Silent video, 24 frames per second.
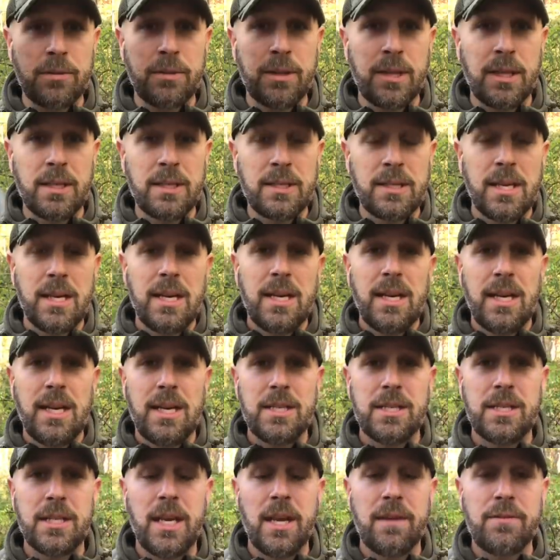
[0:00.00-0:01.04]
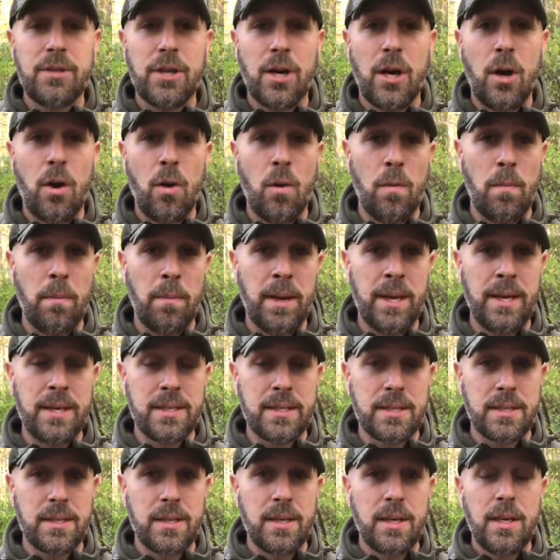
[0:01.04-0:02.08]
does is it gives you a home
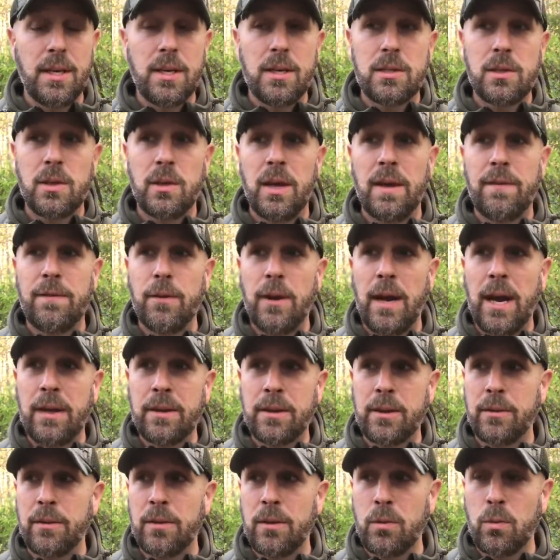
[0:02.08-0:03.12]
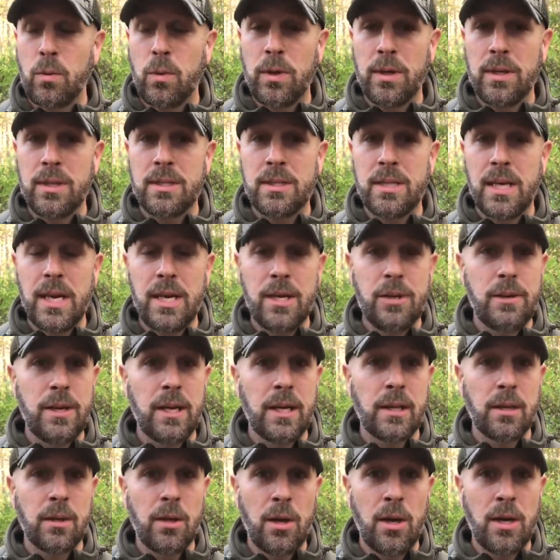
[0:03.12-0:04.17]
base. So if you're out there in the woods and you
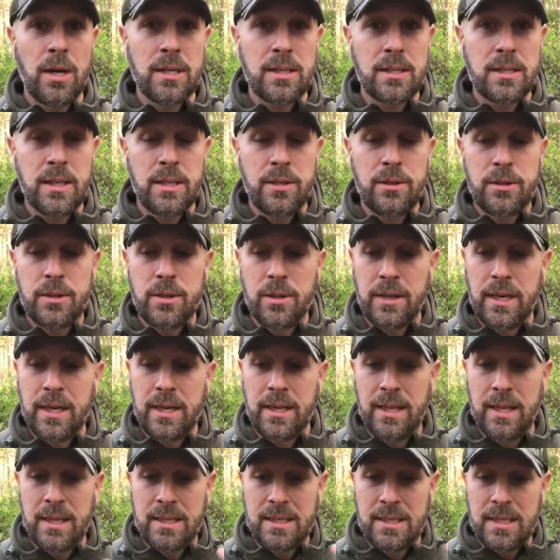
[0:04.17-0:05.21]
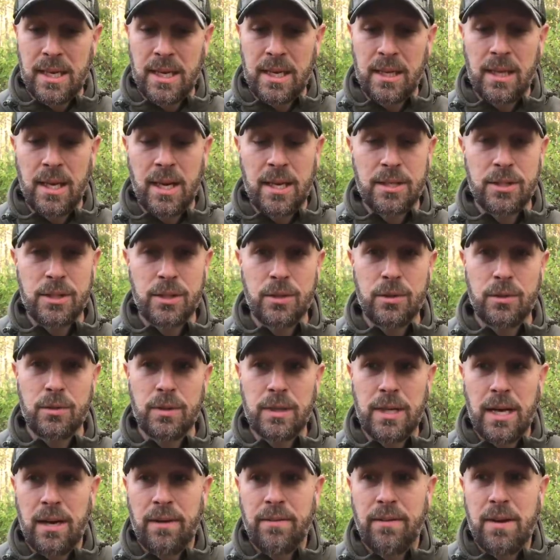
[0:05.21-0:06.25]
get lost, you start getting that psychological
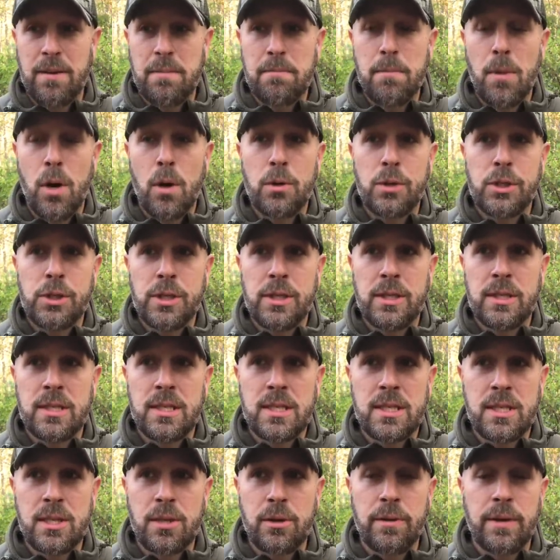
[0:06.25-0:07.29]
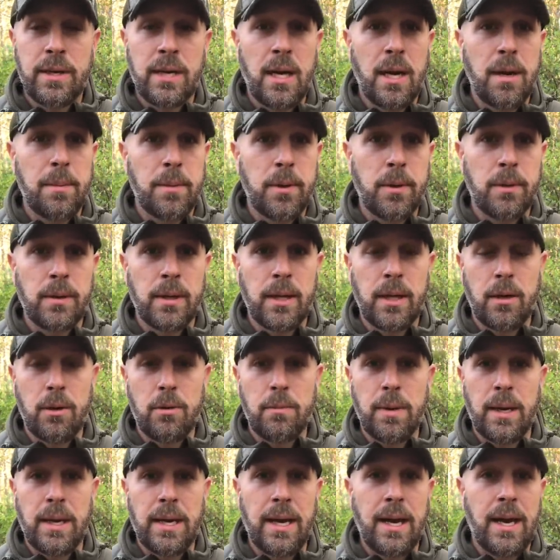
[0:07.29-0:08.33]
kind of emotions stirring up, going like, oh
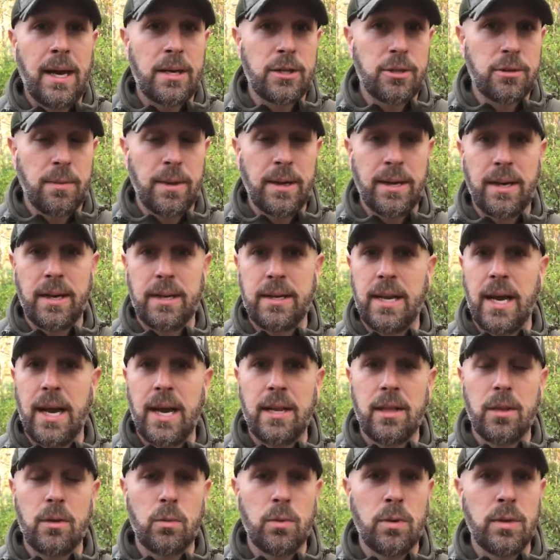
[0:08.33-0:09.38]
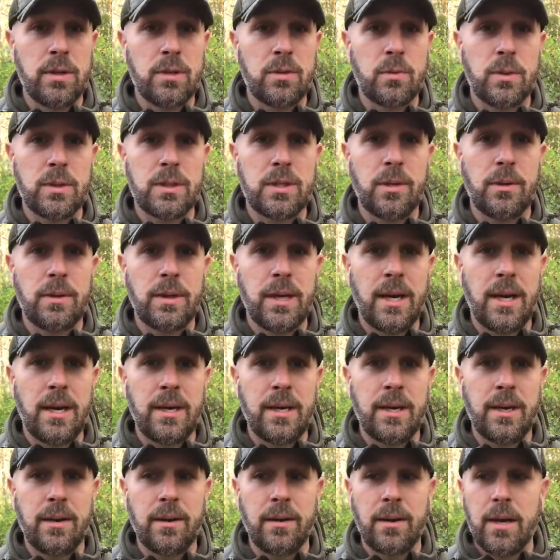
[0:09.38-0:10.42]
my gosh, am I gonna die in the woods? What's going on
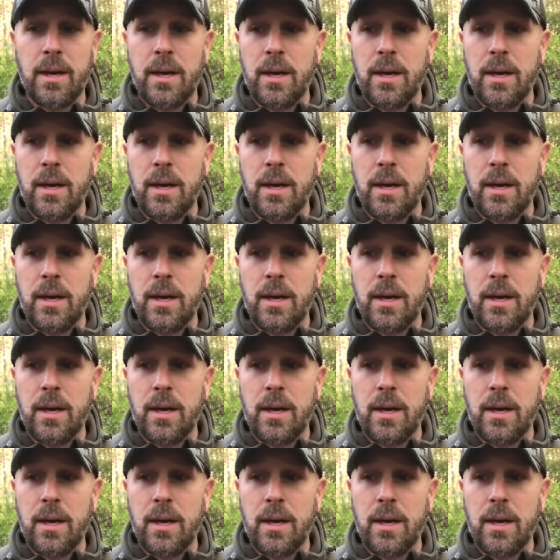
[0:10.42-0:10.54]
here?